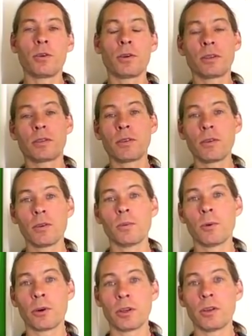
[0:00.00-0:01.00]

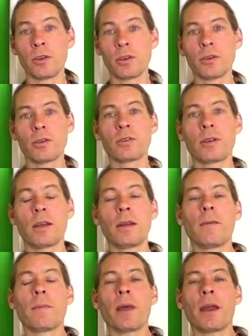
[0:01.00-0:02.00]
assume or deduce
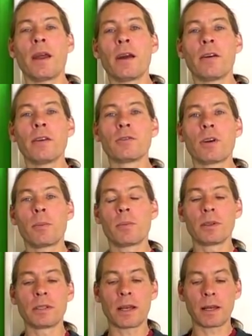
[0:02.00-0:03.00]
that Aries
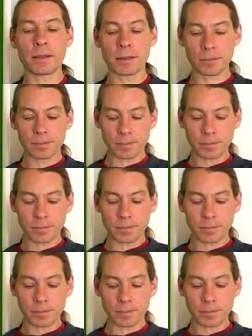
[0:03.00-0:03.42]
represents